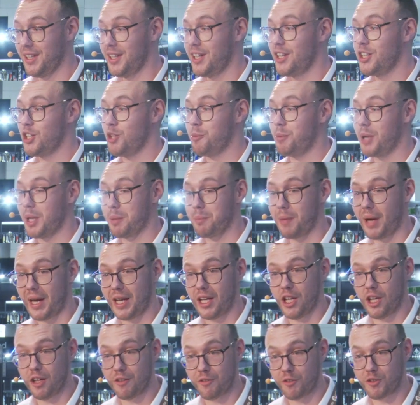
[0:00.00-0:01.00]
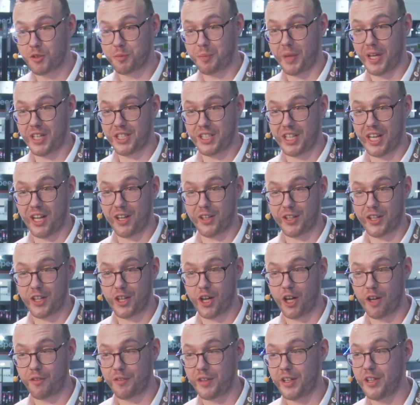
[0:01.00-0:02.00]
to bring my love of specialty
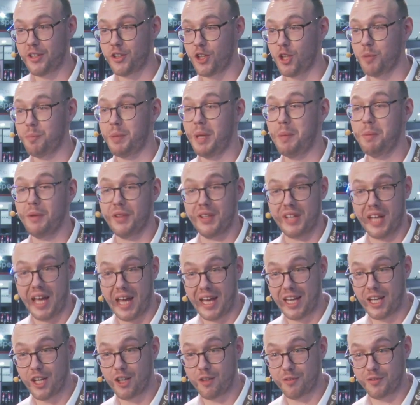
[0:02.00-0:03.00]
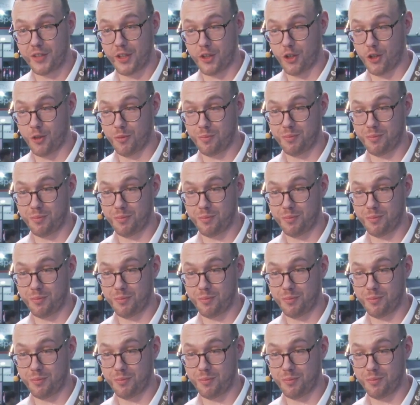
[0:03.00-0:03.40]
coffee to the people that I loved at home.